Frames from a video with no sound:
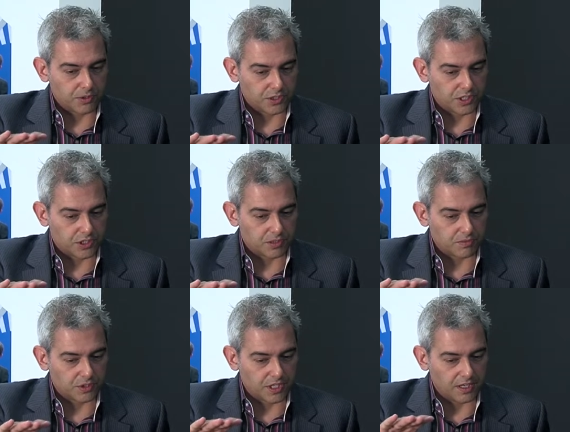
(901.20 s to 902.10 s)

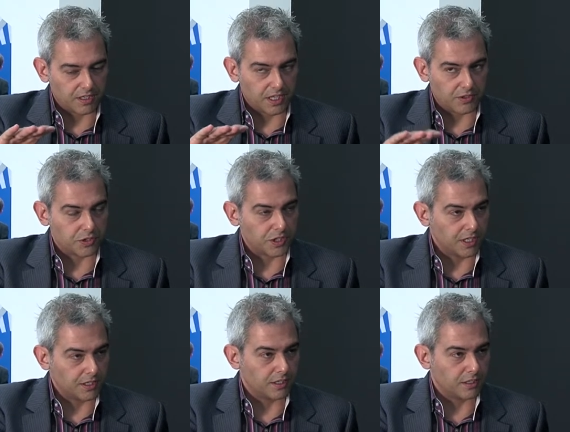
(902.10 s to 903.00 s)
Systems, there is
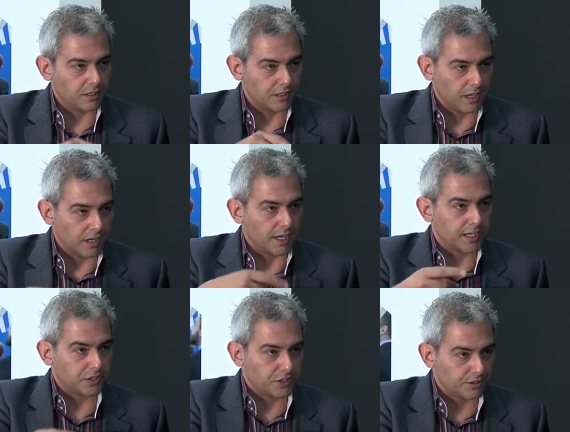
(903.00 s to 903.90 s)
another
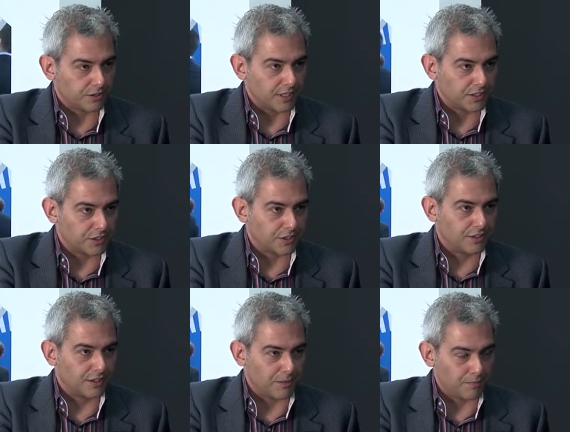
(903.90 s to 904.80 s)
alliance that has
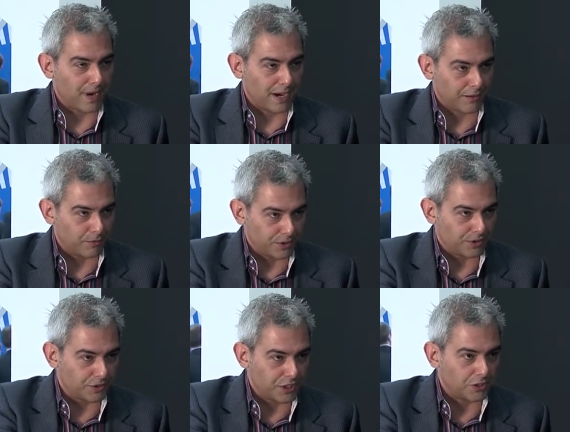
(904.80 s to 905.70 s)
come back with
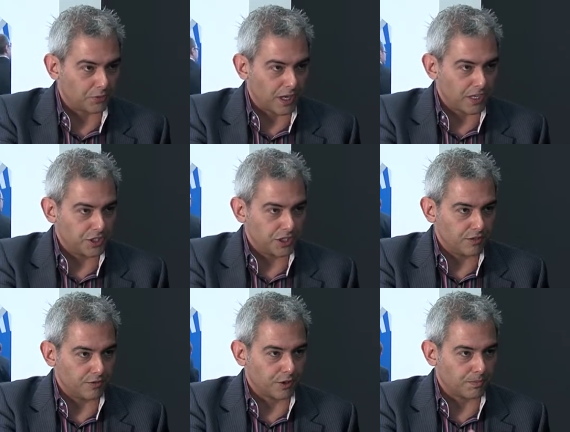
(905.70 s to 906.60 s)
C3 Energy.
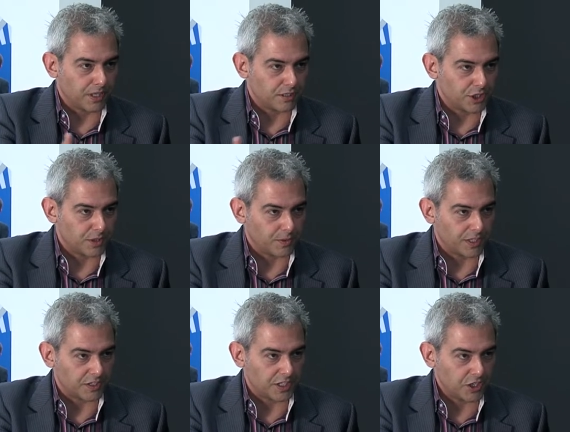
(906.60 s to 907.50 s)
You've got a partnership with
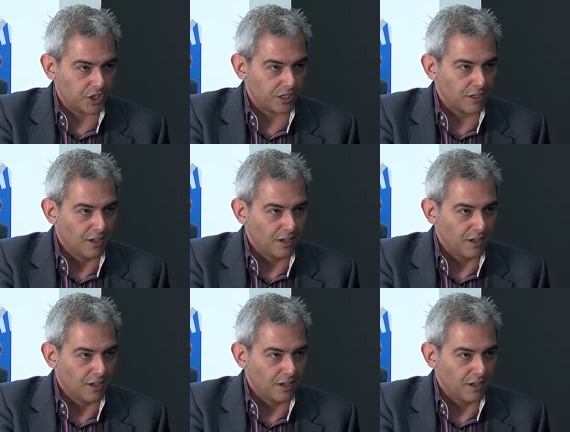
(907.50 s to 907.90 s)
Accenture,